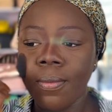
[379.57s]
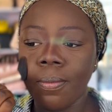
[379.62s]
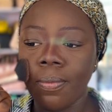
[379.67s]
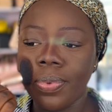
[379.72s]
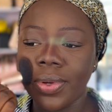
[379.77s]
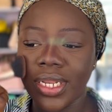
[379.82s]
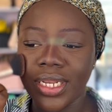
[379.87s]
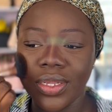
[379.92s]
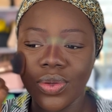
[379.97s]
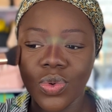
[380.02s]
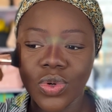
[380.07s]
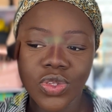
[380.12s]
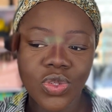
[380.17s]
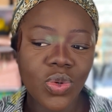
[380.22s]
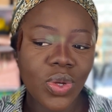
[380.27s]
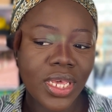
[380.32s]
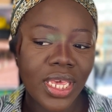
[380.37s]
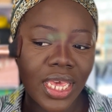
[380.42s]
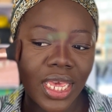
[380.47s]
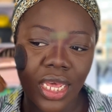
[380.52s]
but he was
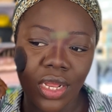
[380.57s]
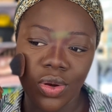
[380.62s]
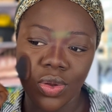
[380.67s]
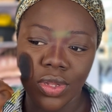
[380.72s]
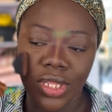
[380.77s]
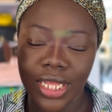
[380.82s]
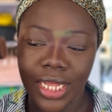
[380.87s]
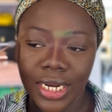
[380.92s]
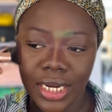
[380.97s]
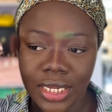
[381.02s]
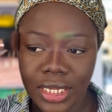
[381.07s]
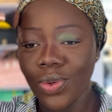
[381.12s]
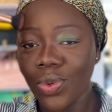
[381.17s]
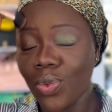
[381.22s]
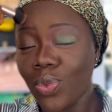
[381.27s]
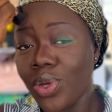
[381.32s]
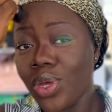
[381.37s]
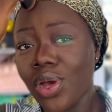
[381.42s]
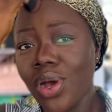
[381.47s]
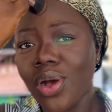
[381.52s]
okay and all that.
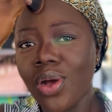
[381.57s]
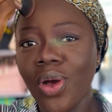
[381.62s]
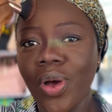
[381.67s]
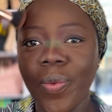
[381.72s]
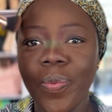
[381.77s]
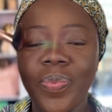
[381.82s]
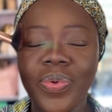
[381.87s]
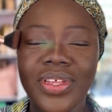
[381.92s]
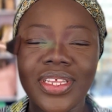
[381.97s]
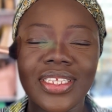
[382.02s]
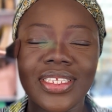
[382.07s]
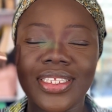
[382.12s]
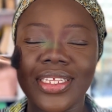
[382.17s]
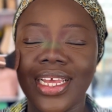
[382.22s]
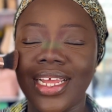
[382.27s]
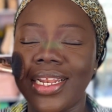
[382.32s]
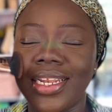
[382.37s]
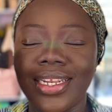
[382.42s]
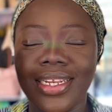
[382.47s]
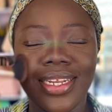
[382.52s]
We all got pissed
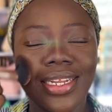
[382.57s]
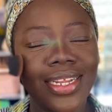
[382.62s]
and